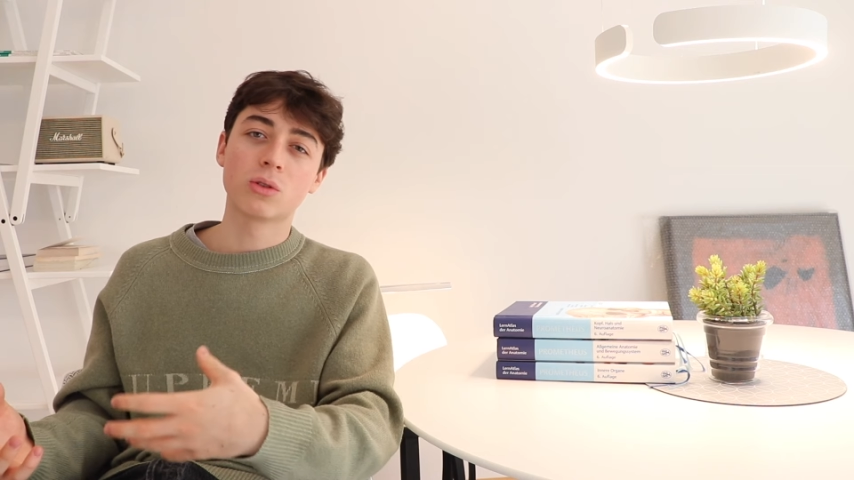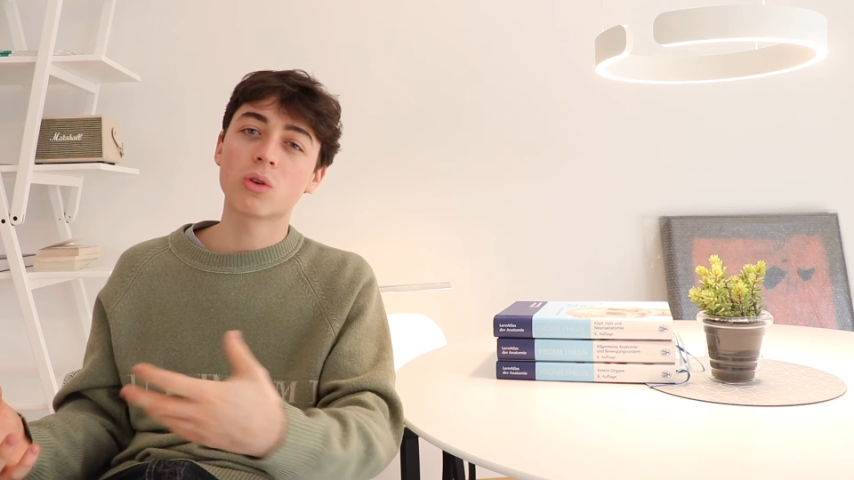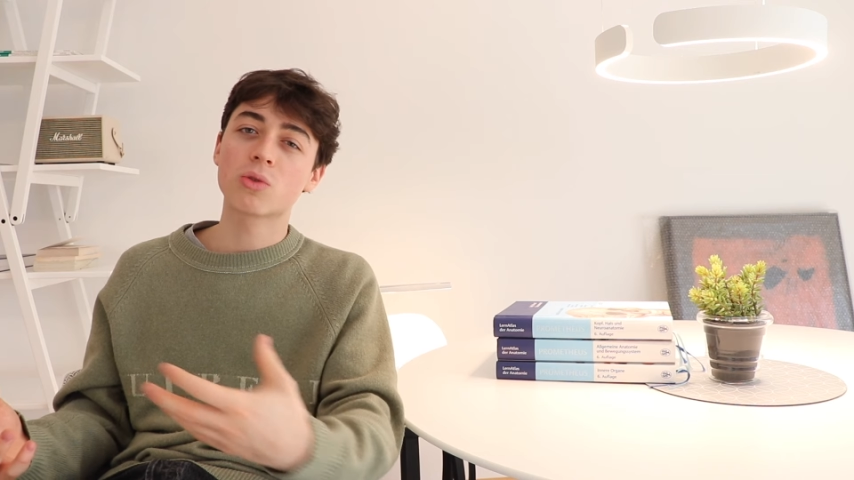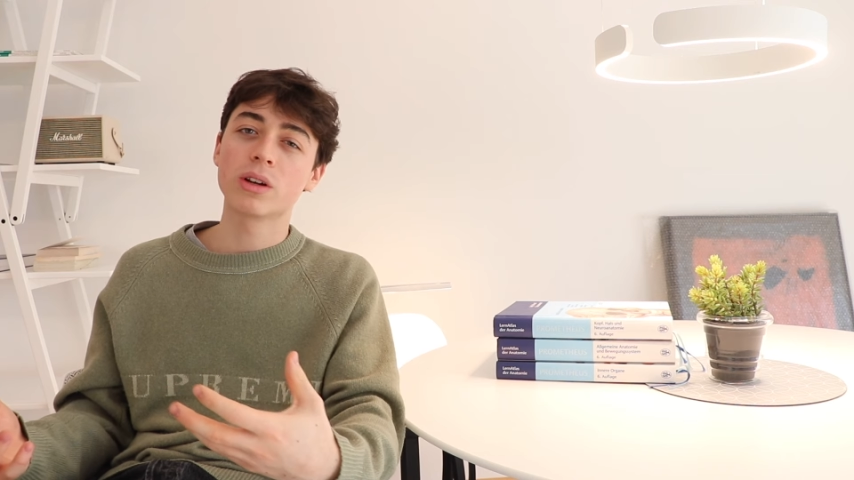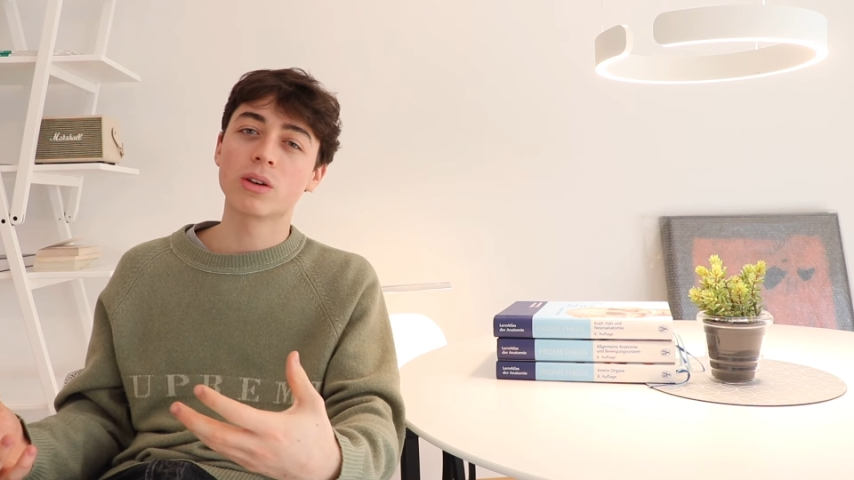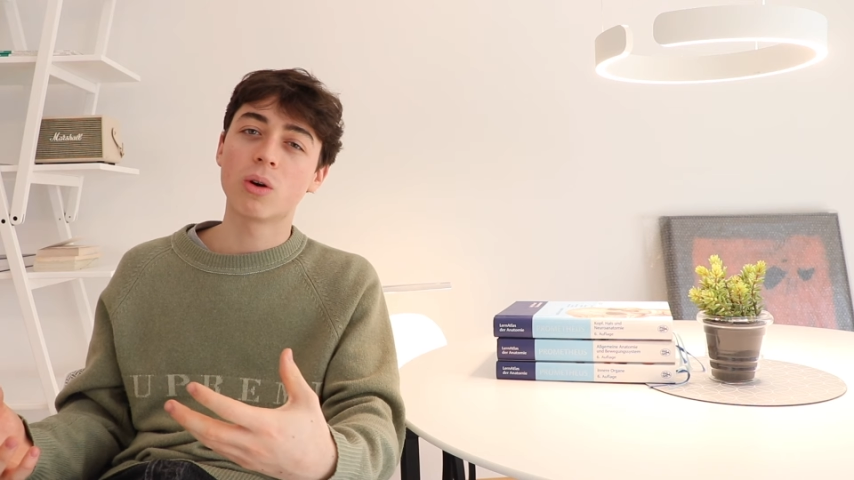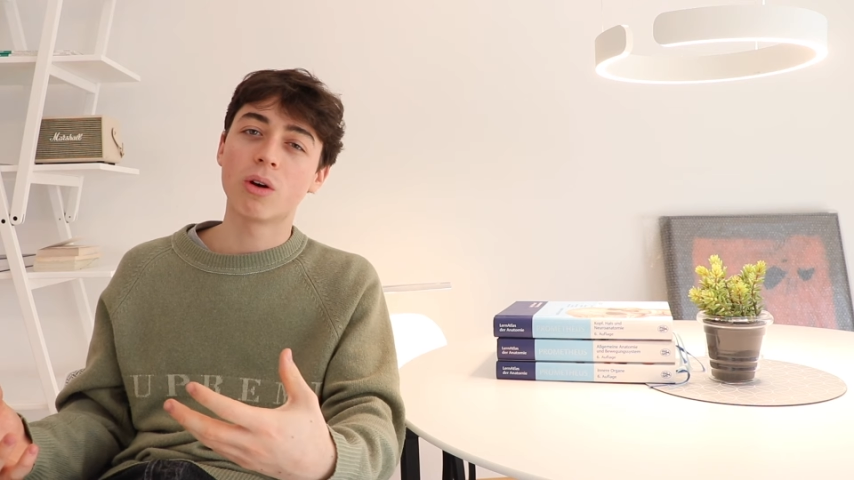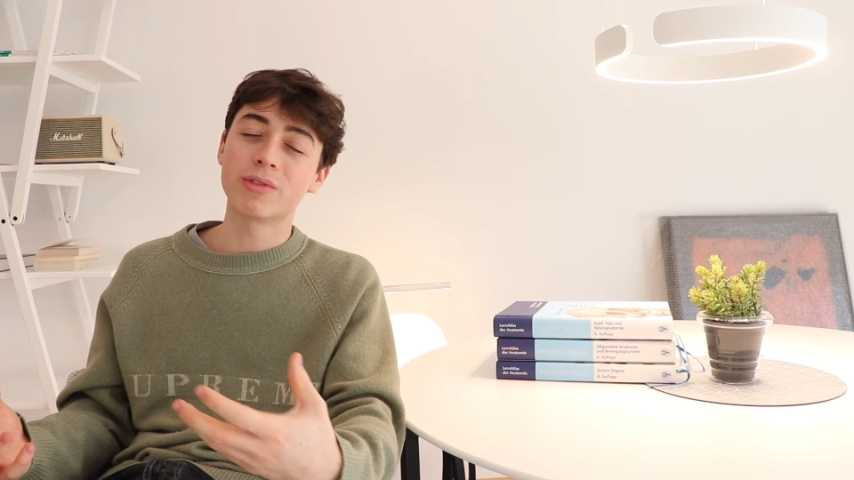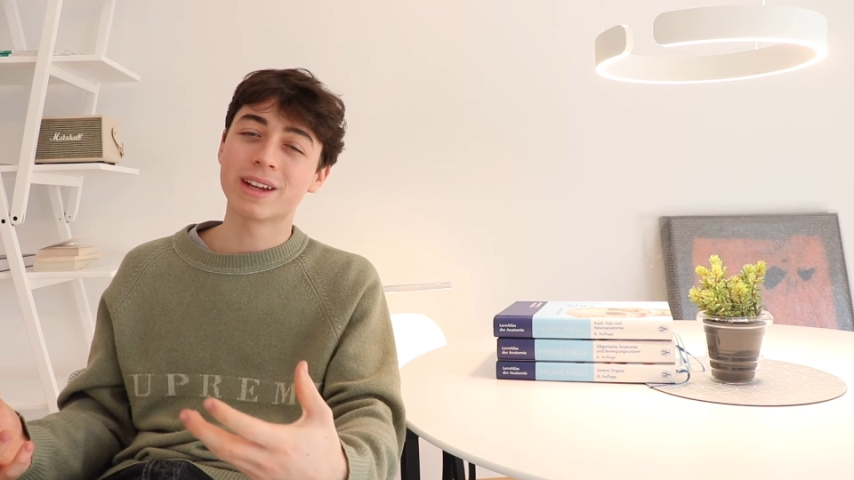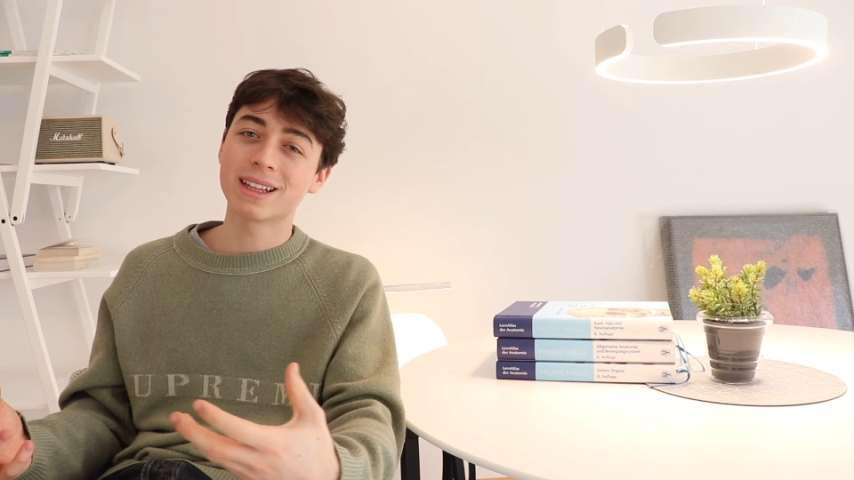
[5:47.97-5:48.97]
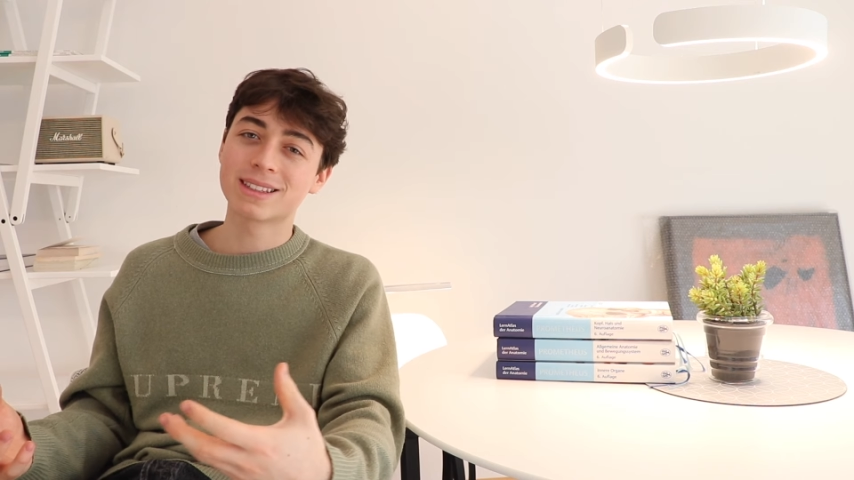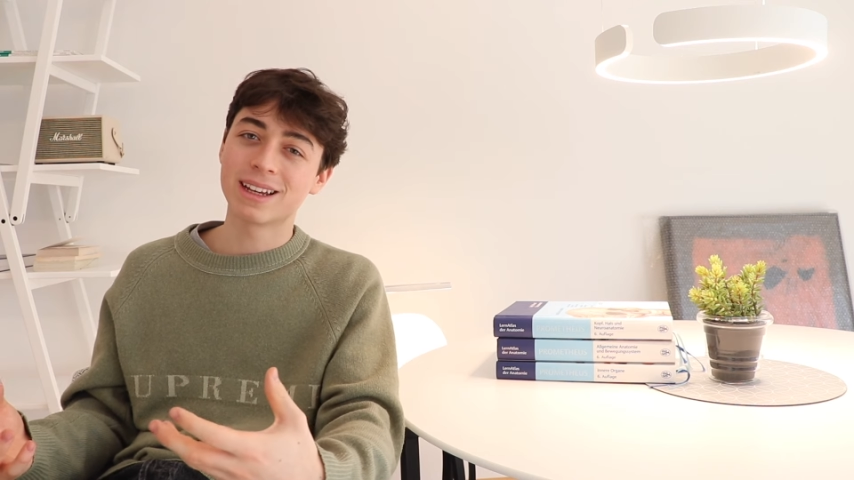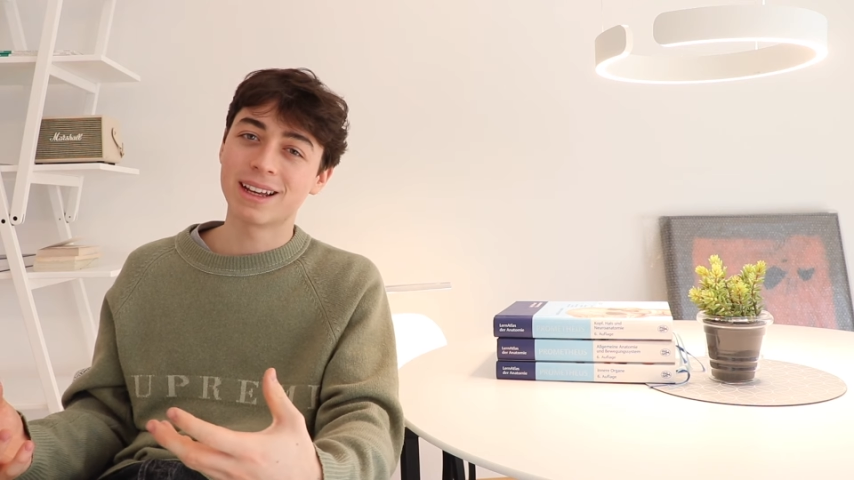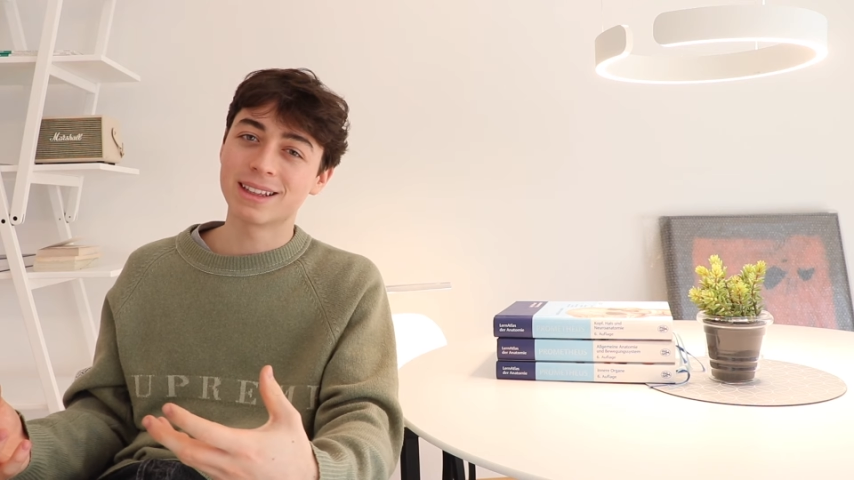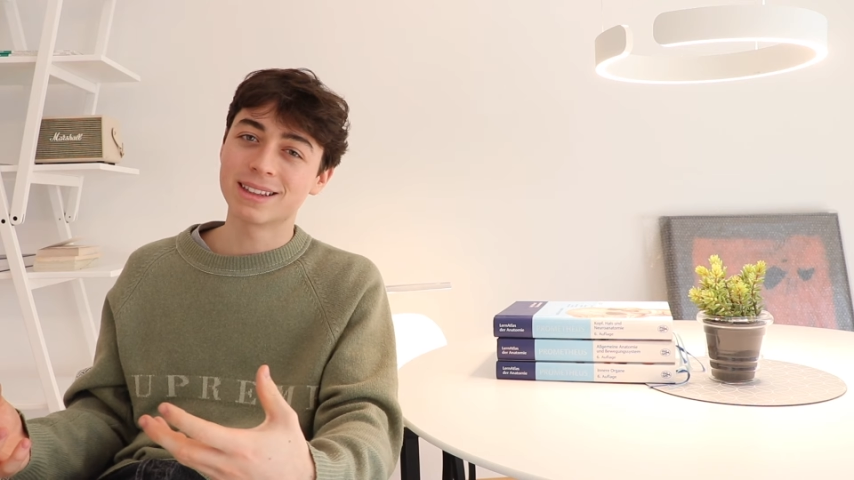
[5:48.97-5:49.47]
don't really know of yet
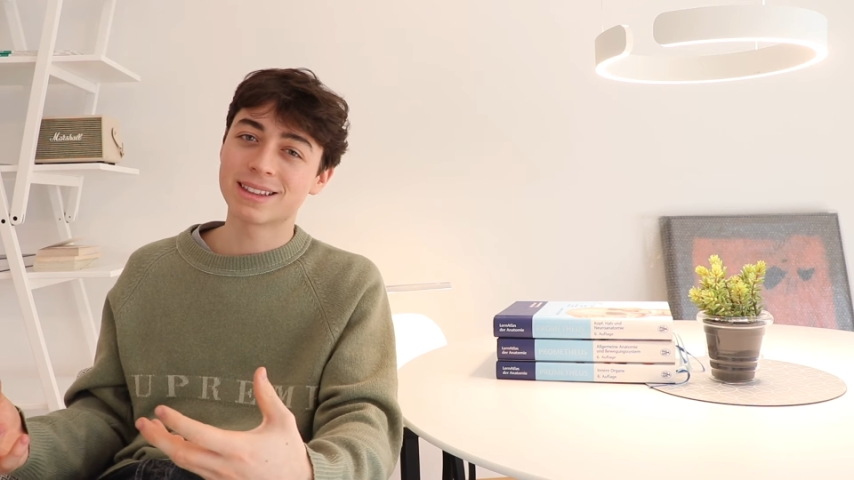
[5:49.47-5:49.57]
and